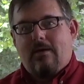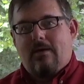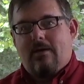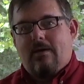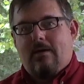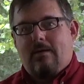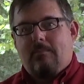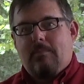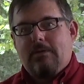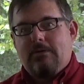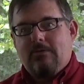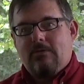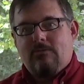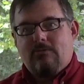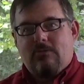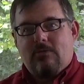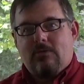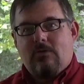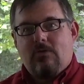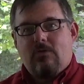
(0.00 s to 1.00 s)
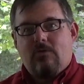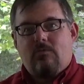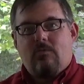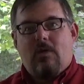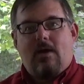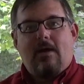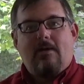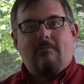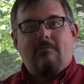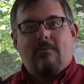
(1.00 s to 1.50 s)
but just a good
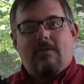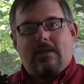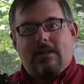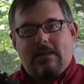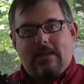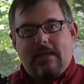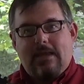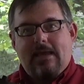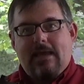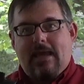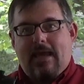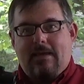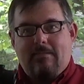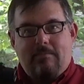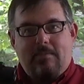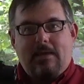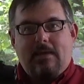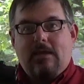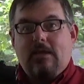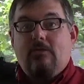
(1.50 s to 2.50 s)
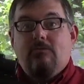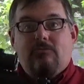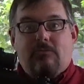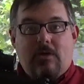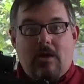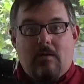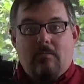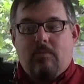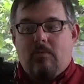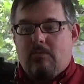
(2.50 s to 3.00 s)
rifle, and then can be used
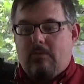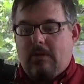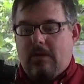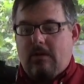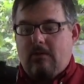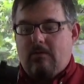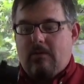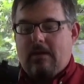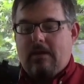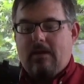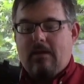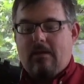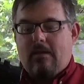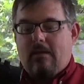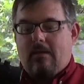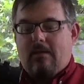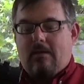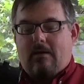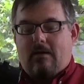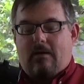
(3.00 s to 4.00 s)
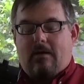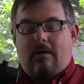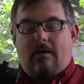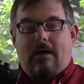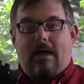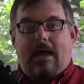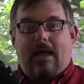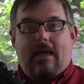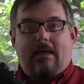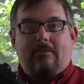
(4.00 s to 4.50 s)
double duty
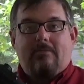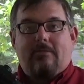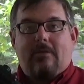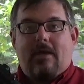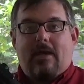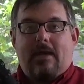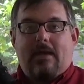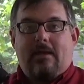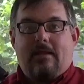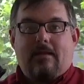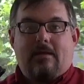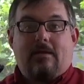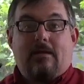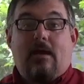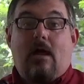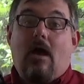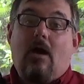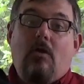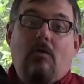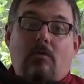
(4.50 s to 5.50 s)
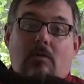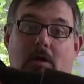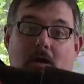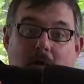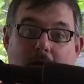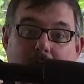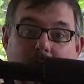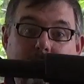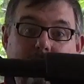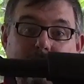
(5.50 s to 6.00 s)
as a long
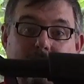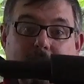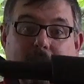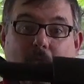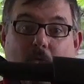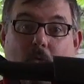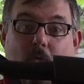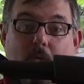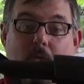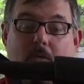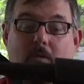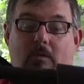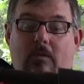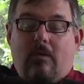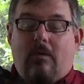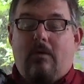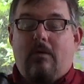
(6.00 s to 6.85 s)
gun for